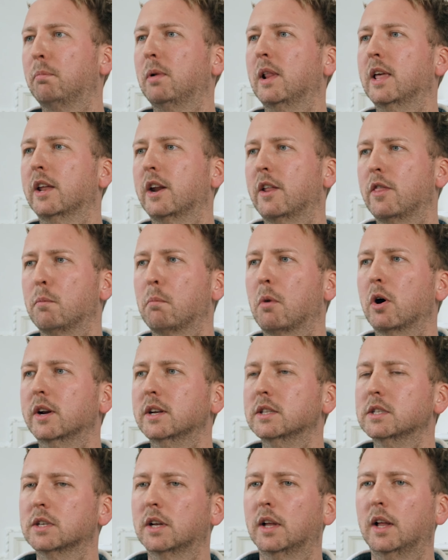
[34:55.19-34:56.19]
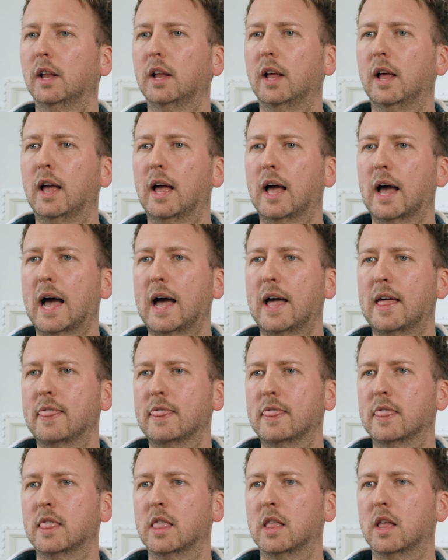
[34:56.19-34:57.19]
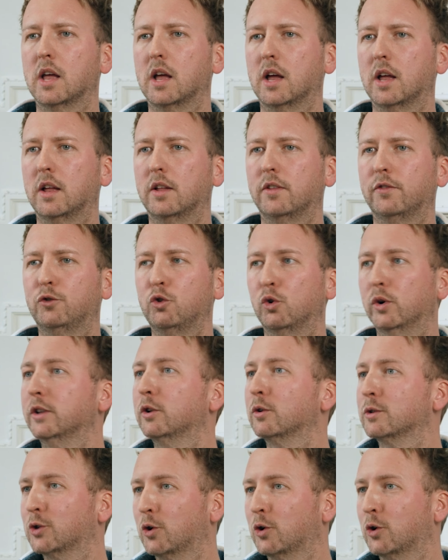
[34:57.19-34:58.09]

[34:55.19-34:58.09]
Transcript: player in the market. And during those